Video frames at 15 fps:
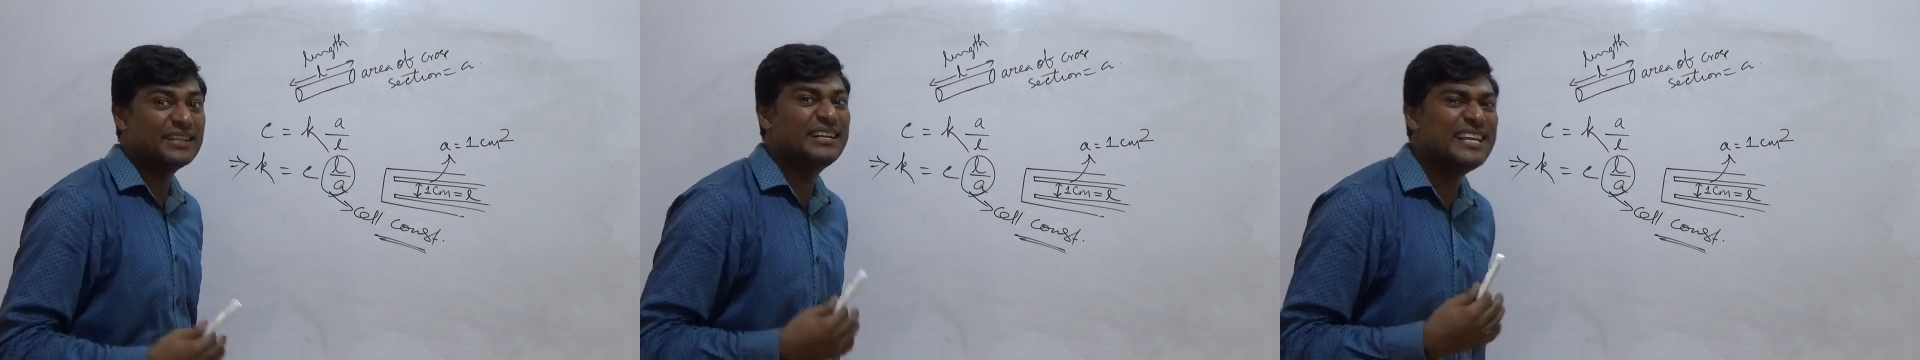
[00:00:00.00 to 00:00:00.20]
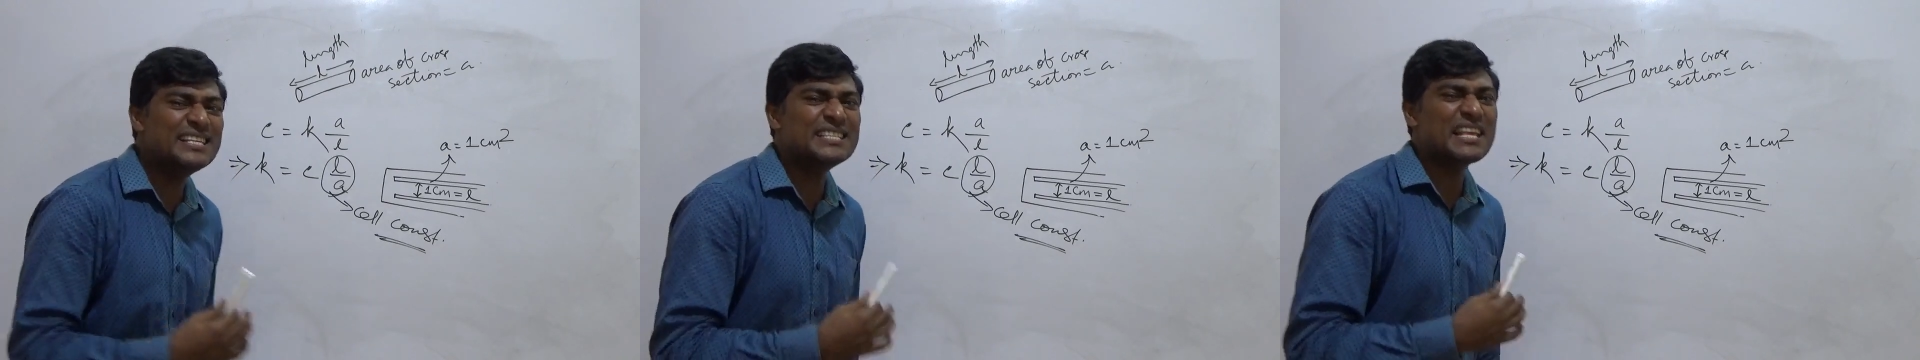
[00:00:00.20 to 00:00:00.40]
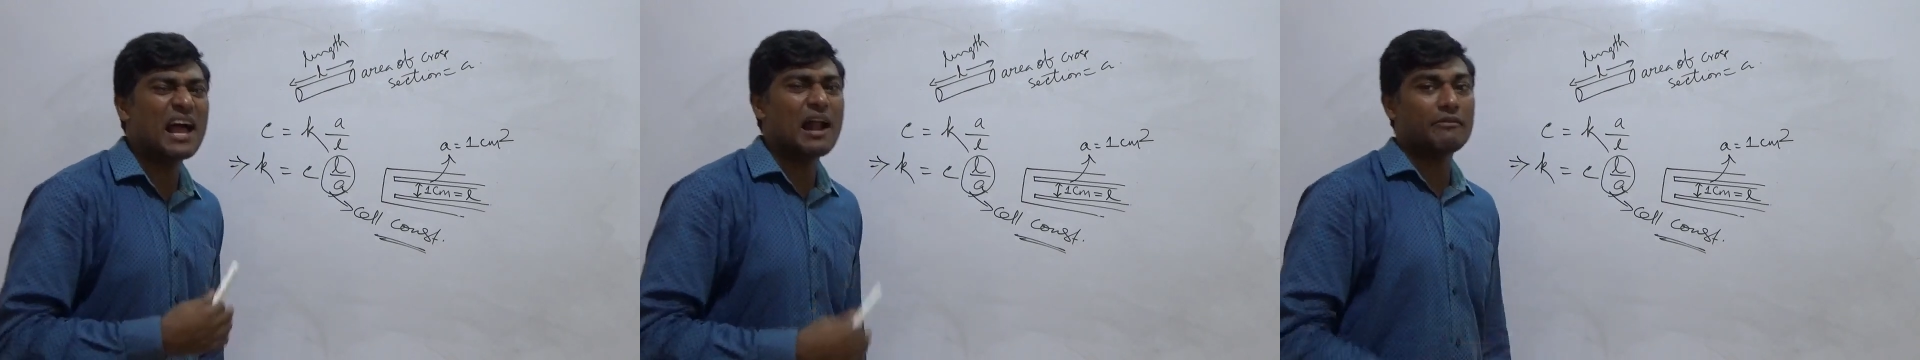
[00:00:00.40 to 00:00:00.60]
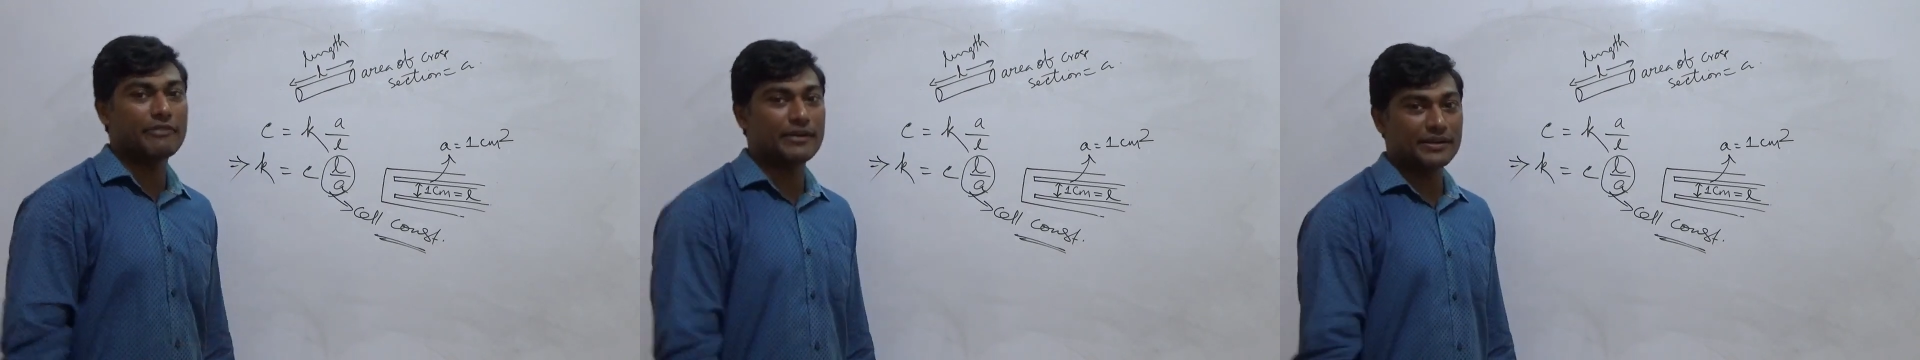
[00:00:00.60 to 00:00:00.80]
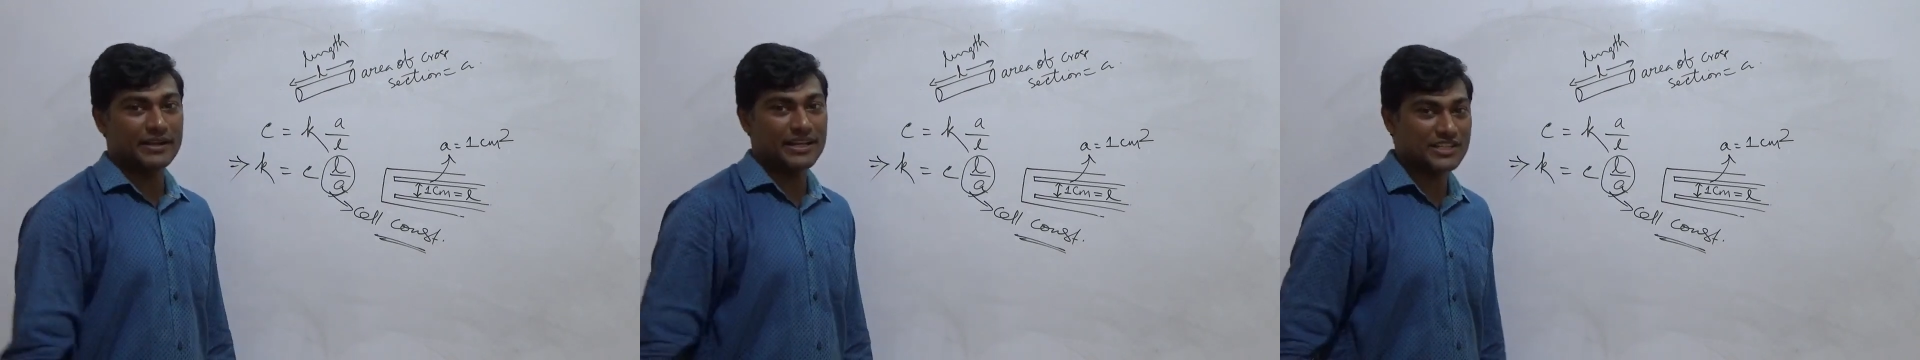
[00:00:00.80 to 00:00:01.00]

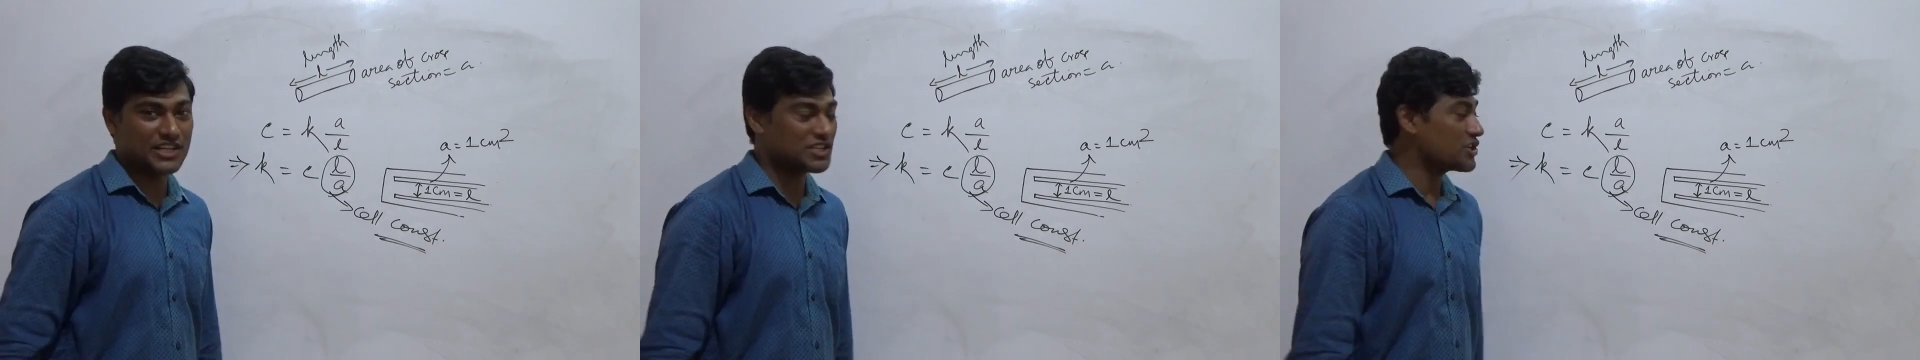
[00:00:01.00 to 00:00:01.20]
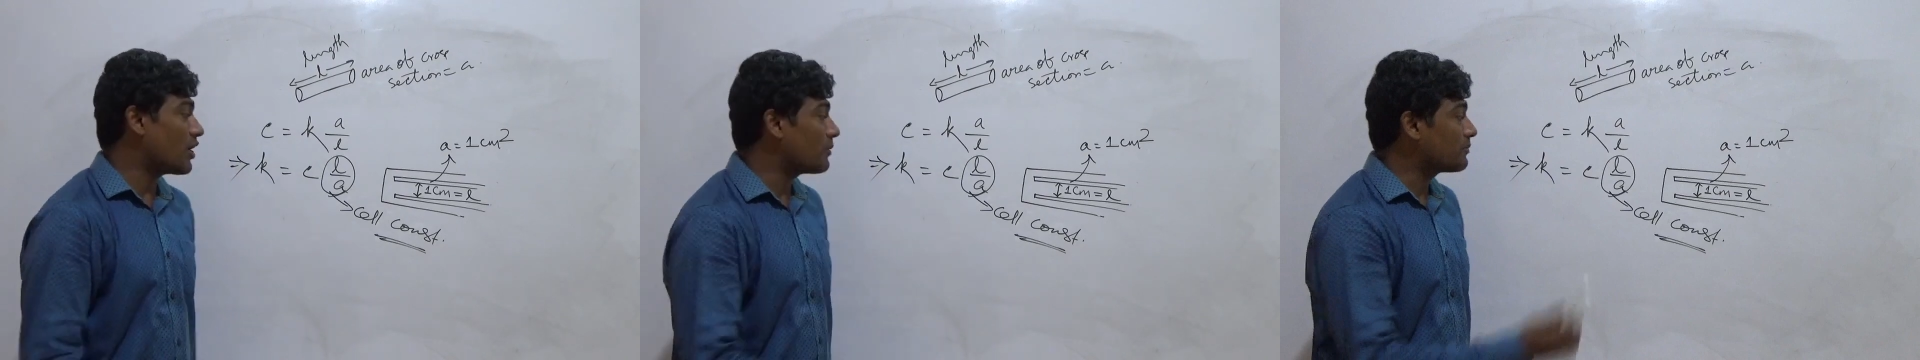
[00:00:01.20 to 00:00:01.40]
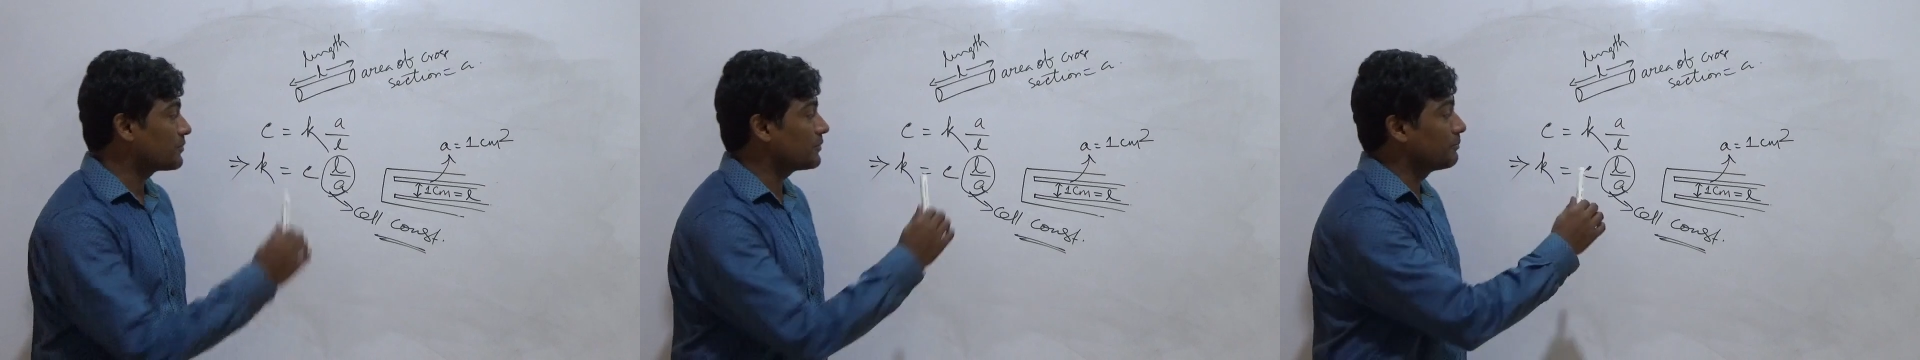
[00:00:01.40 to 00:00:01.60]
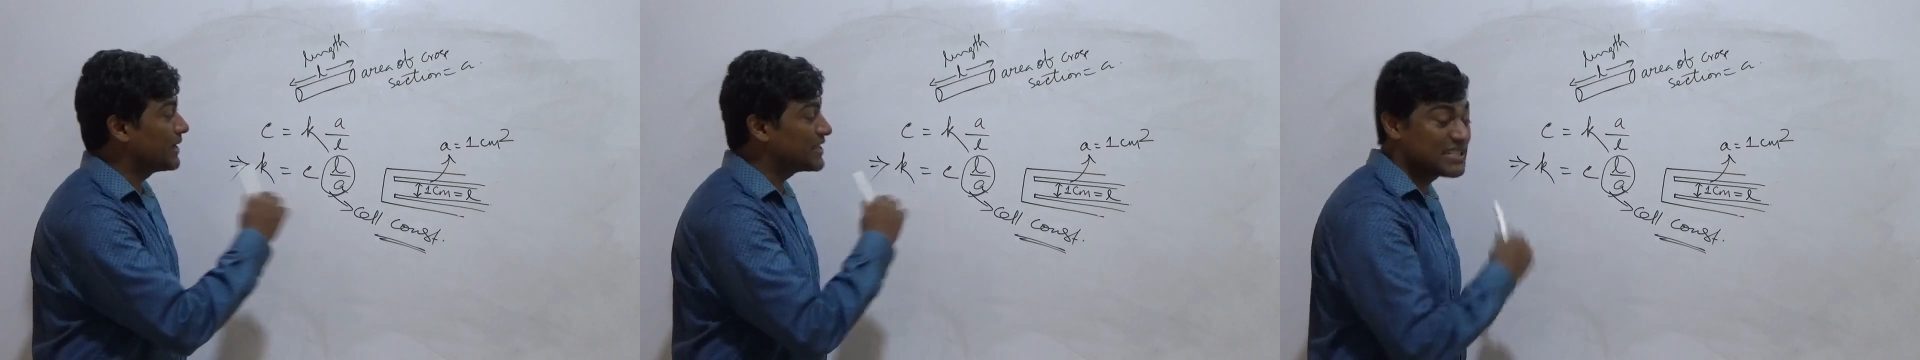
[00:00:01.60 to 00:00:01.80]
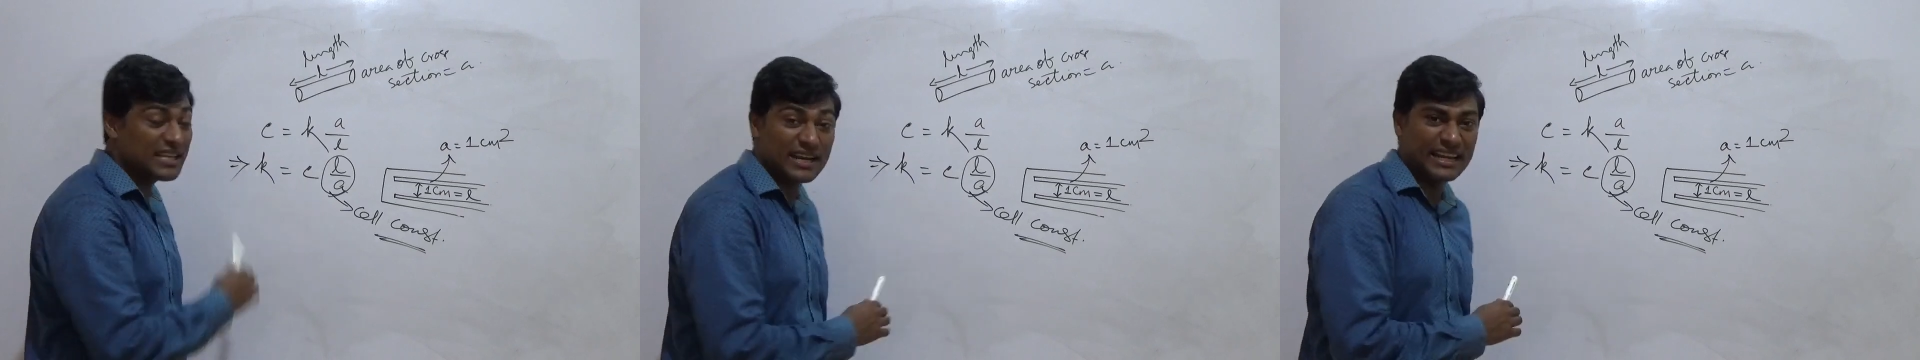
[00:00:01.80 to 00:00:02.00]
disadvantages of
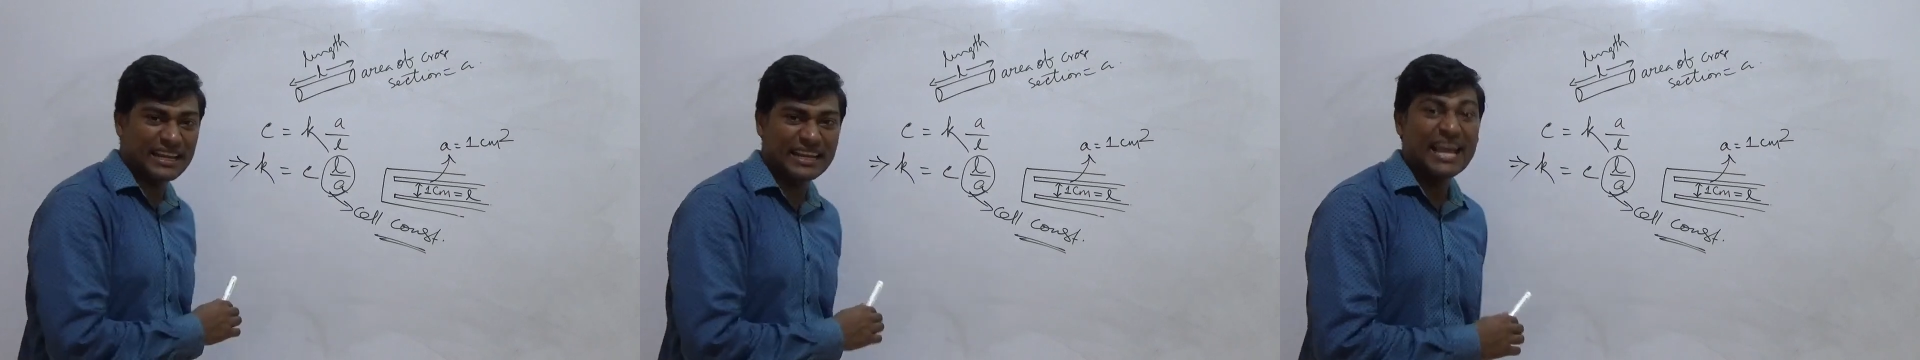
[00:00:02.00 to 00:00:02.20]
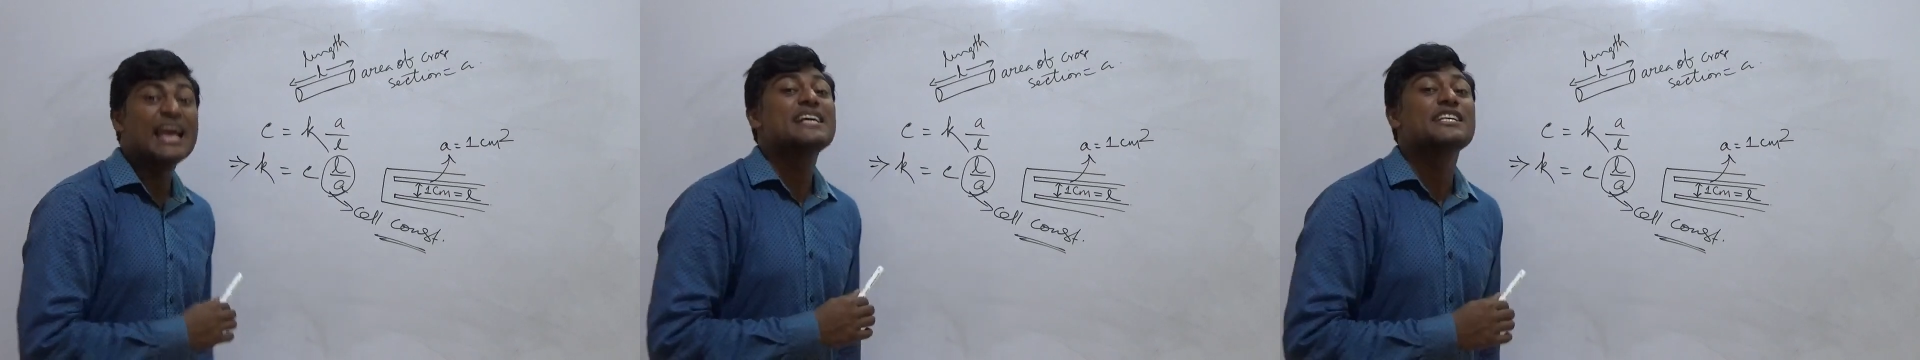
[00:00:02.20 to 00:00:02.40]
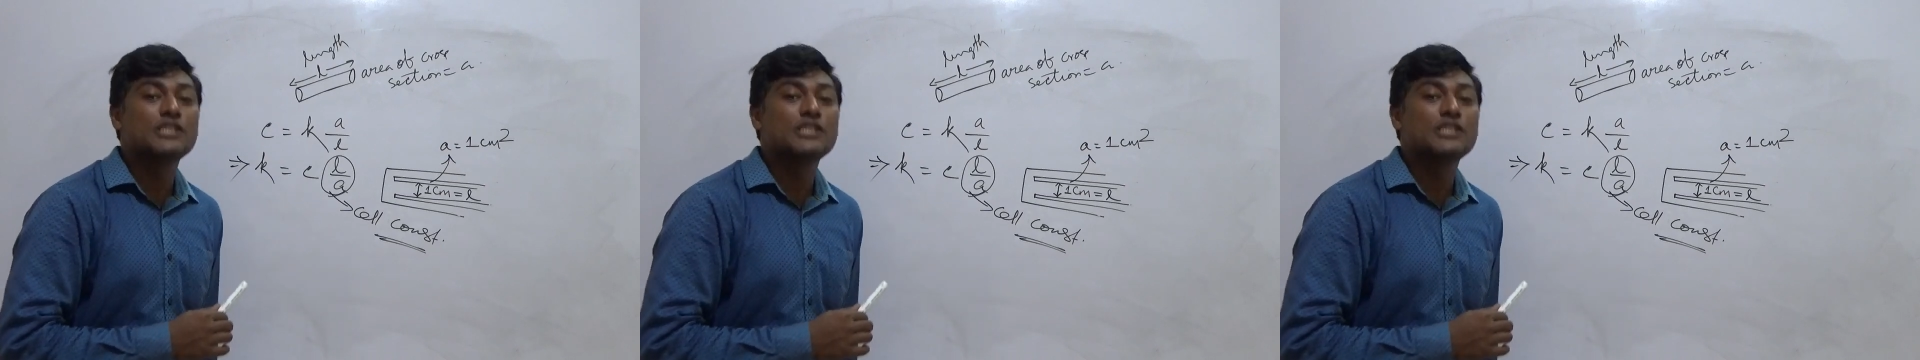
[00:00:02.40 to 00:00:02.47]
measuring